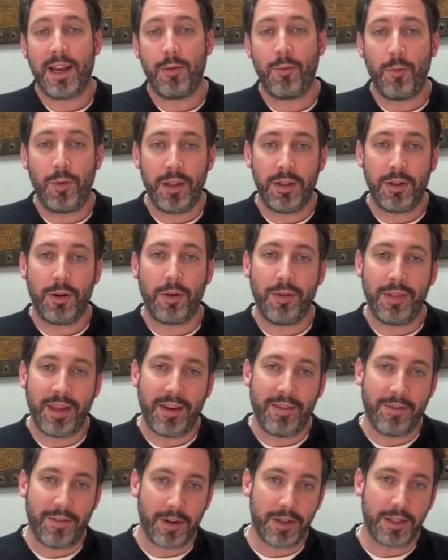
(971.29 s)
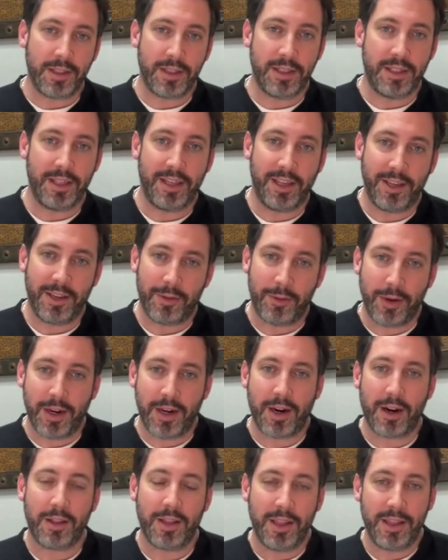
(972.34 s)
And we know diversity
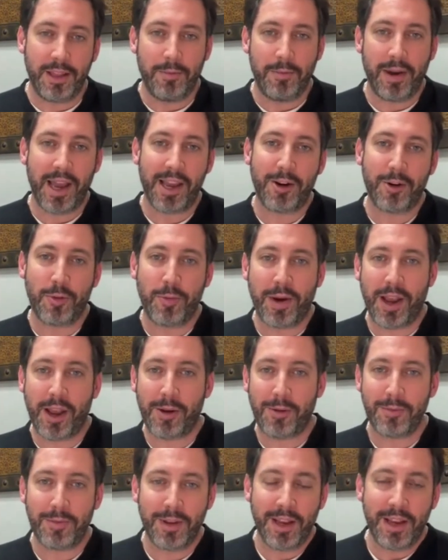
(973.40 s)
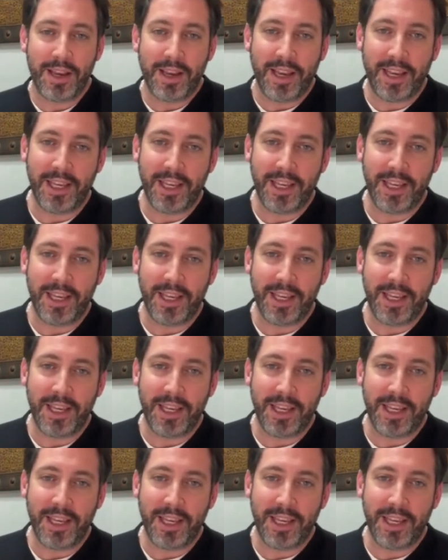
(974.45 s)
regarding the microbiome